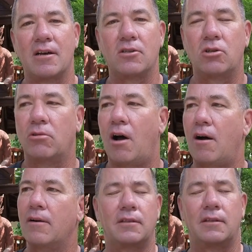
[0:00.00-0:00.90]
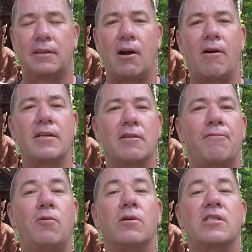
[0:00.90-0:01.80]
too long. There is a
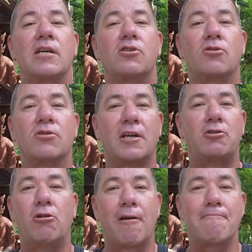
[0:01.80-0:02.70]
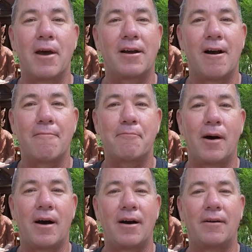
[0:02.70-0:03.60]
few essentials that you can pick up
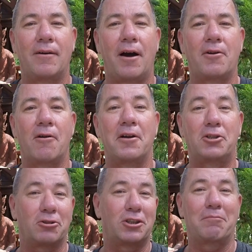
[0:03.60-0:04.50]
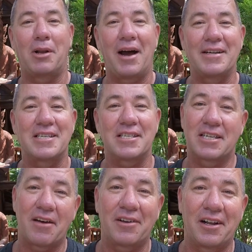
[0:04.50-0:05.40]
on your initial supplies at
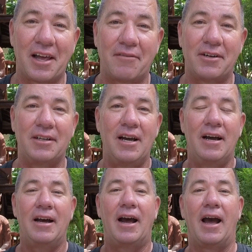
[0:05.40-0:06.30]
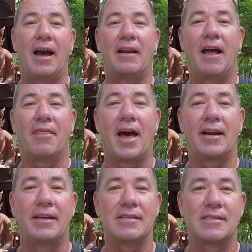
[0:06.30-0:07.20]
7-Eleven, and that
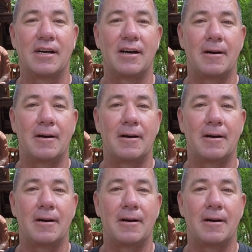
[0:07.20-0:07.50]
is